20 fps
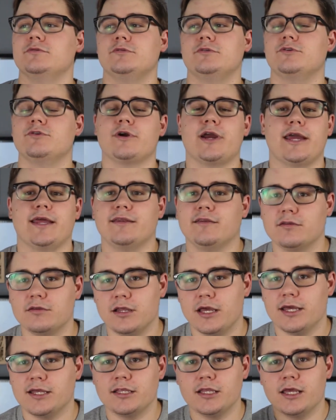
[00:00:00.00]
great.
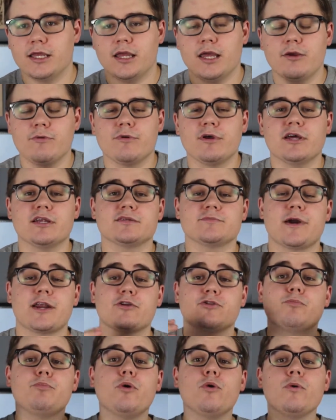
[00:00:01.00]
It really doesn't matter.
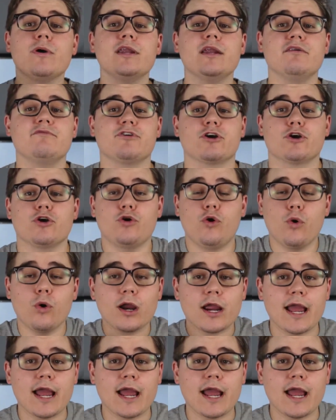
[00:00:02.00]
The point of the core